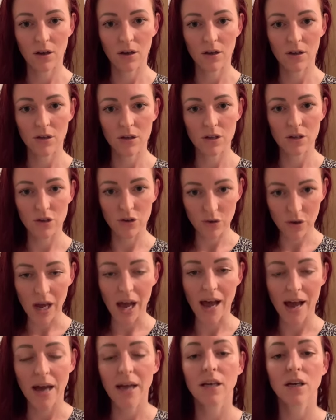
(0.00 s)
you
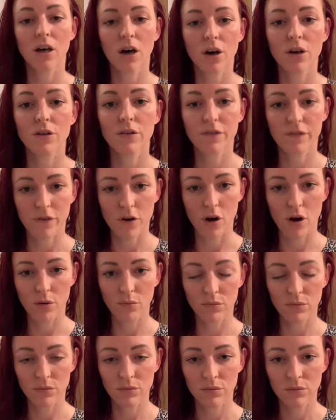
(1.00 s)
can go
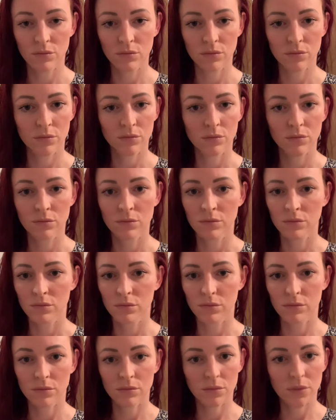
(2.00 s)
from
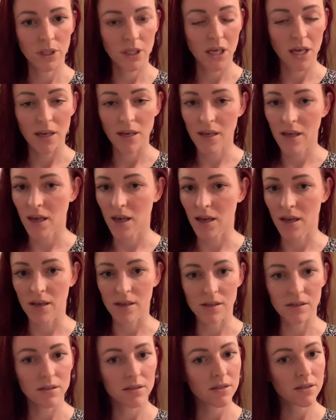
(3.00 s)

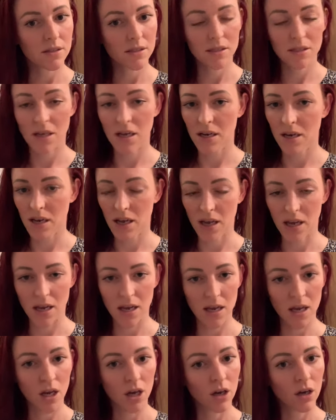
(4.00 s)
geeky,
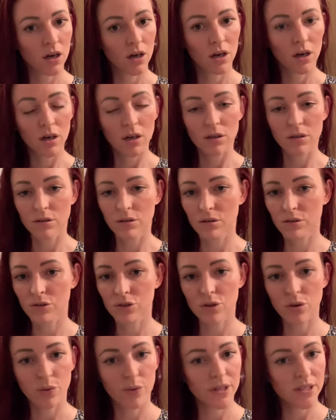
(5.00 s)
skinny,
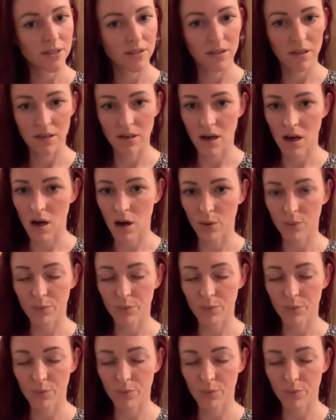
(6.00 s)
twisted up,